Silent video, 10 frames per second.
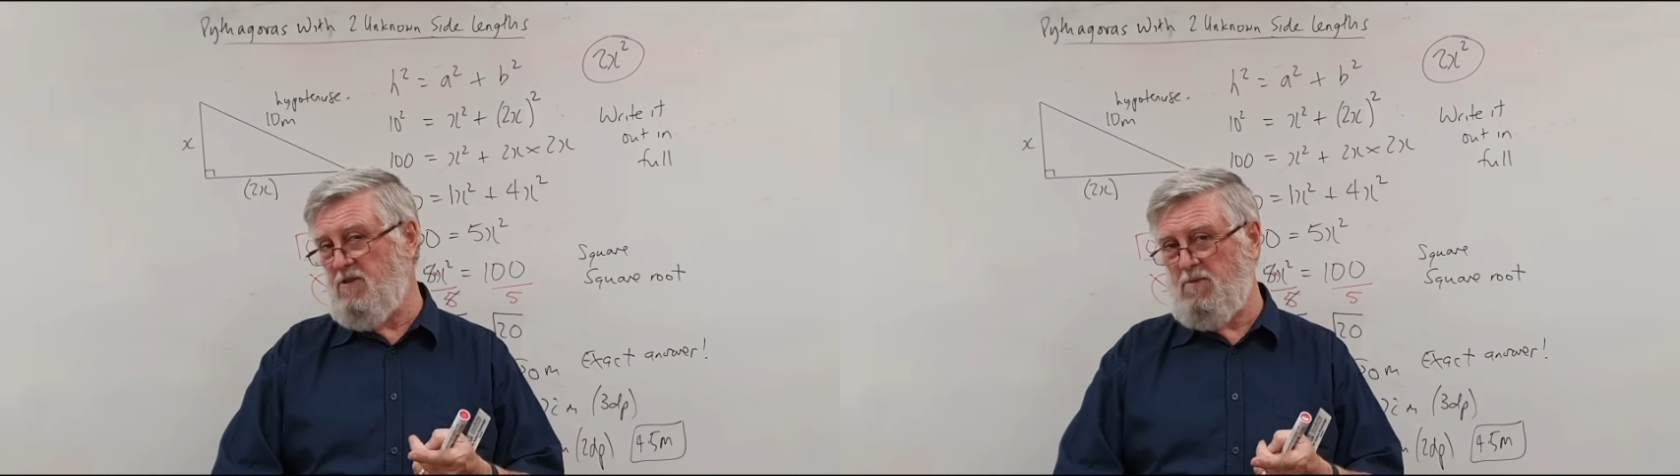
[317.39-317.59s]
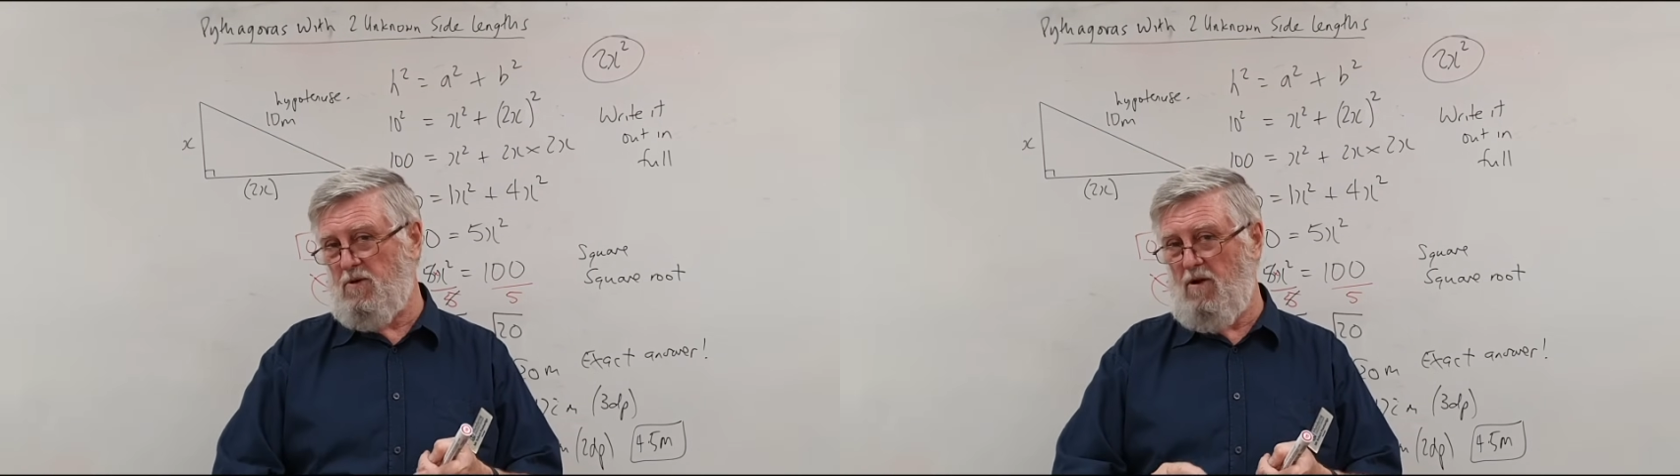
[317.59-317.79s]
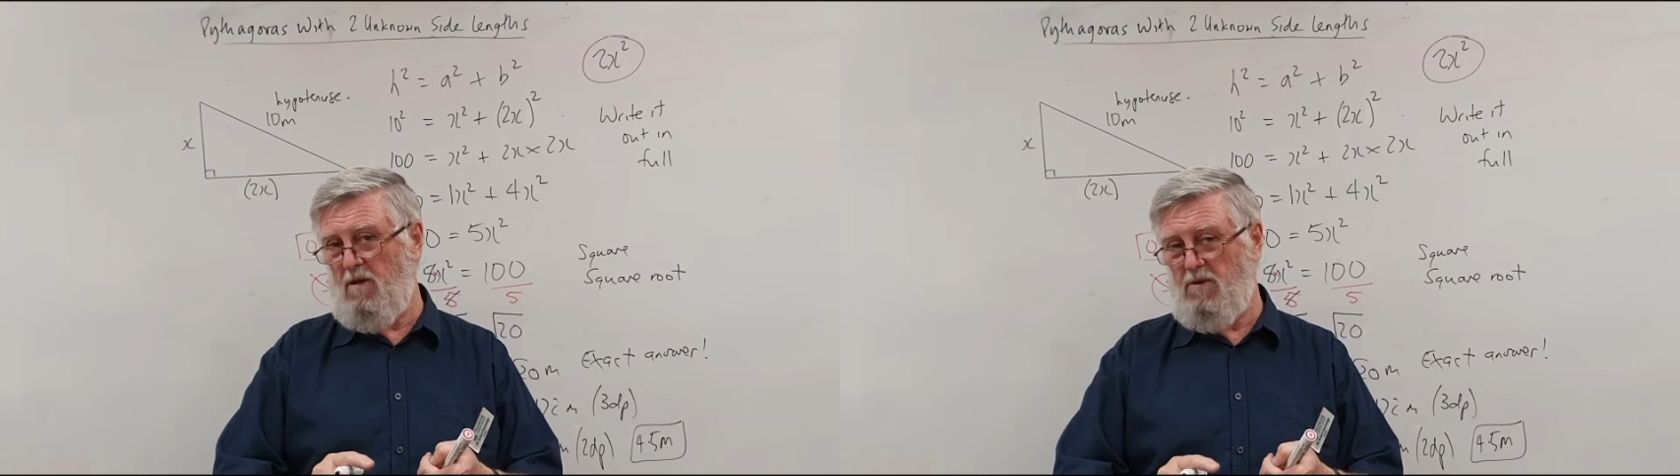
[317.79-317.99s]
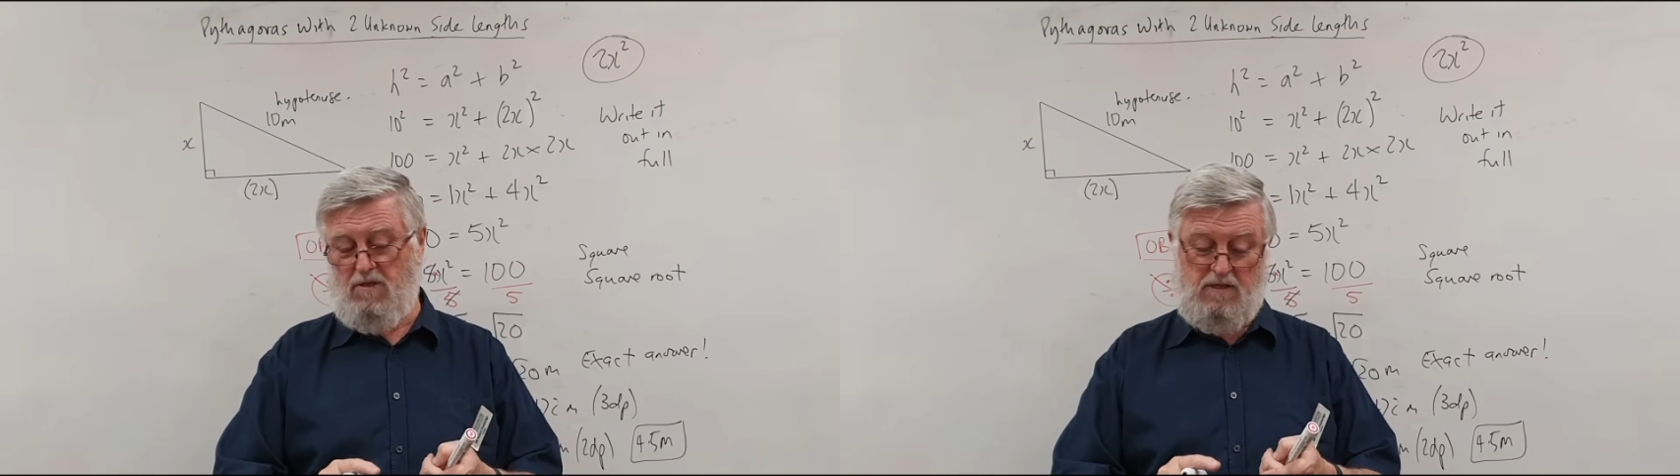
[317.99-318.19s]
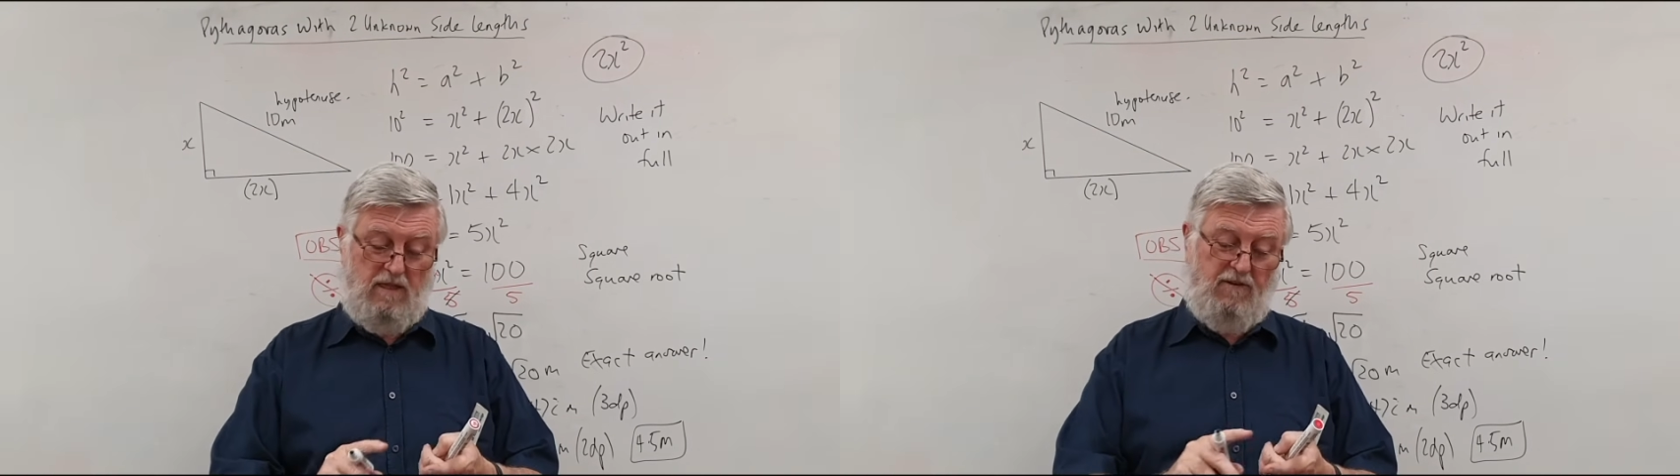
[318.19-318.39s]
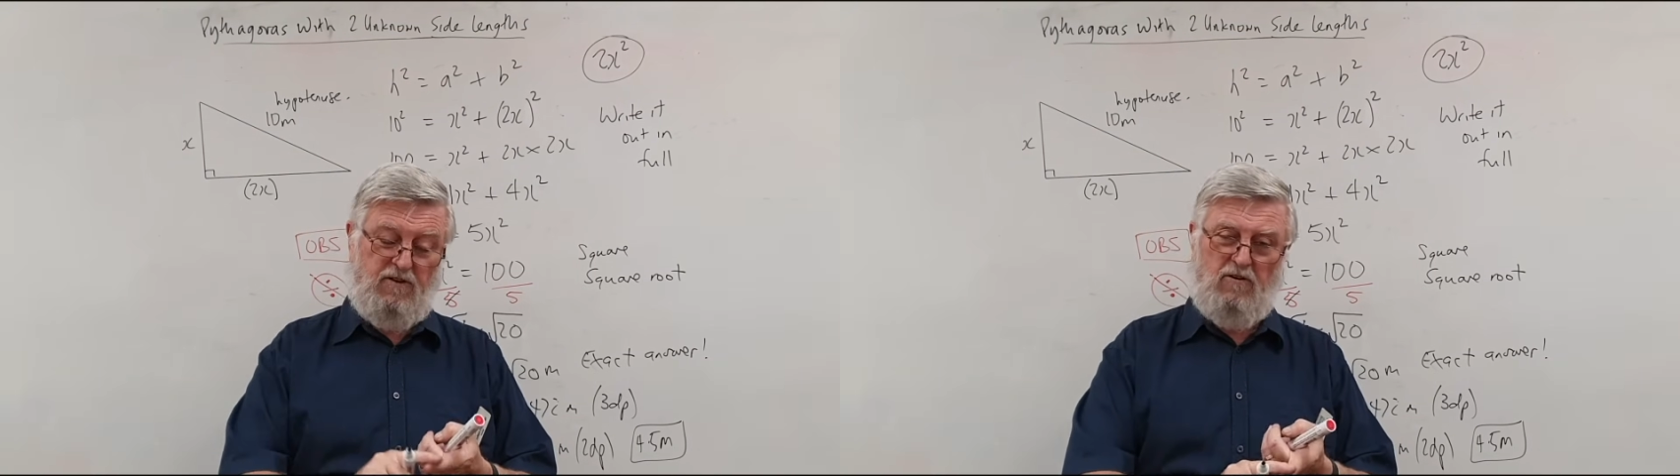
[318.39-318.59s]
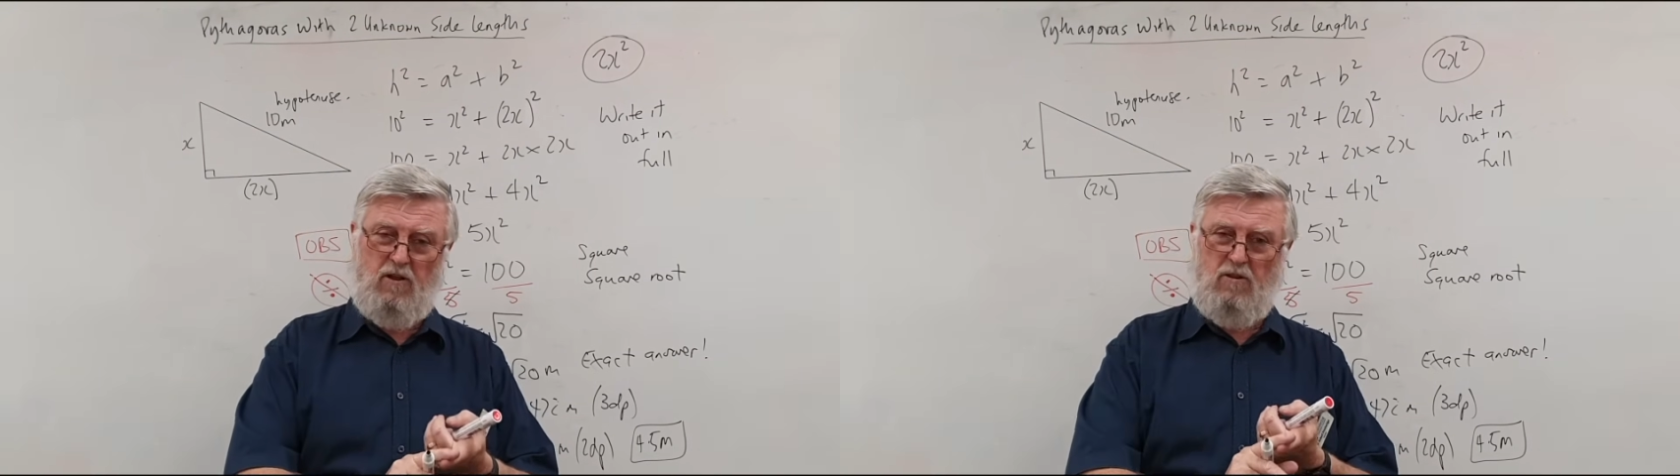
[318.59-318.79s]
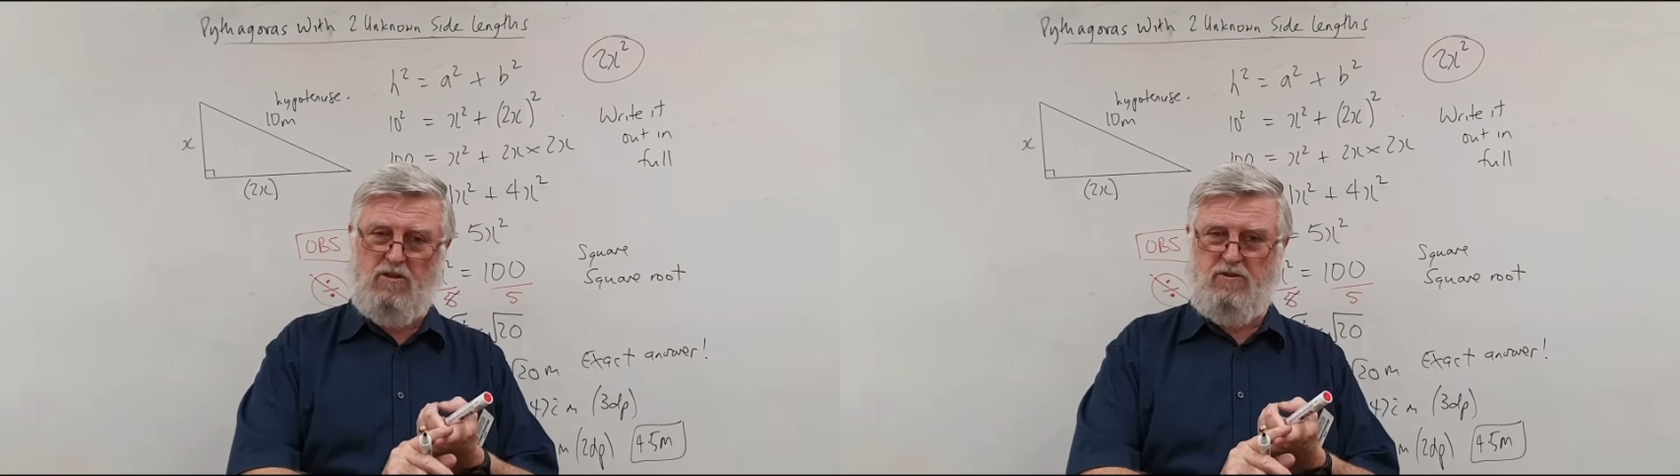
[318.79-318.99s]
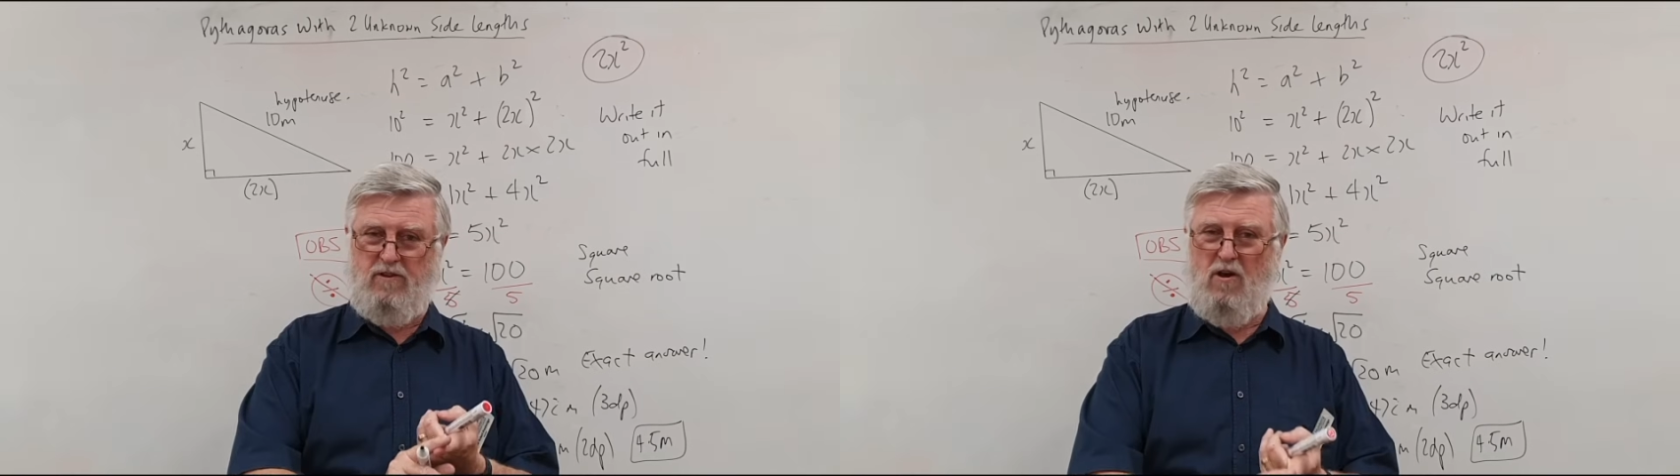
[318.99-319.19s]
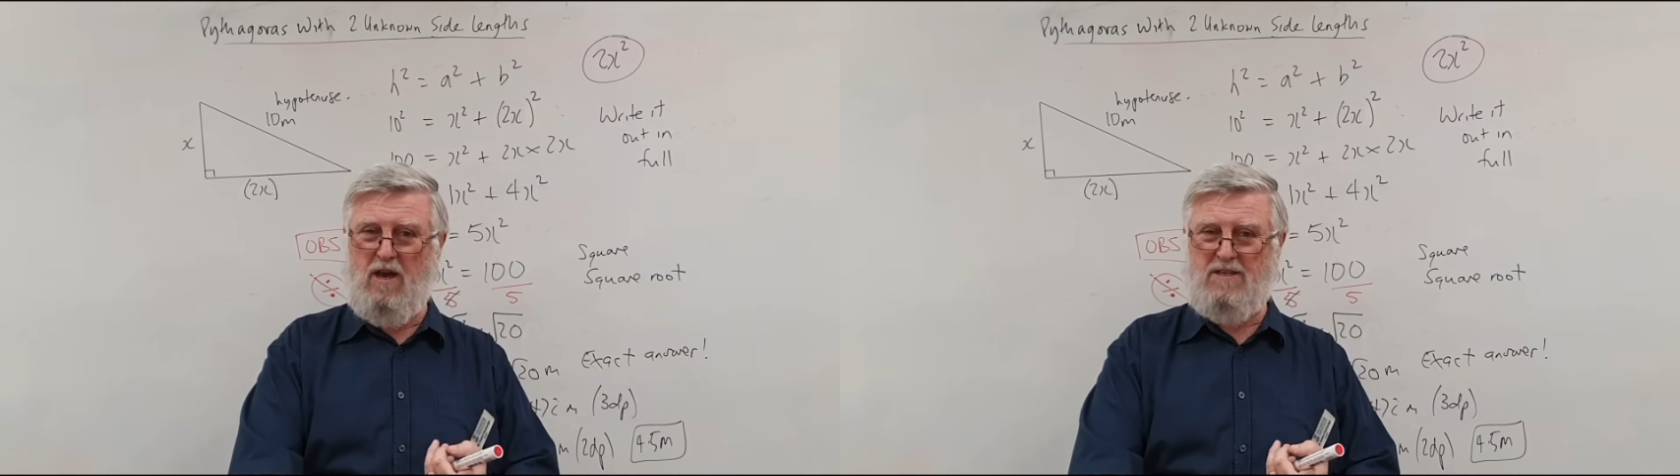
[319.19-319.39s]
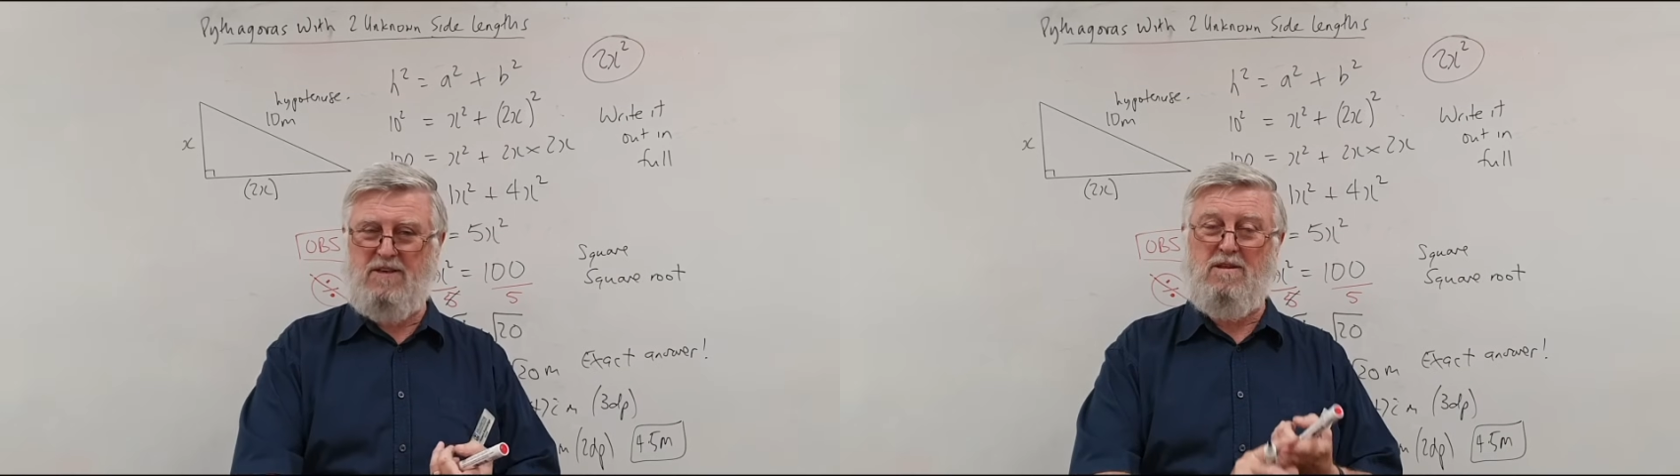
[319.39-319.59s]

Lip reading: subscribers and if I've got lots of likes.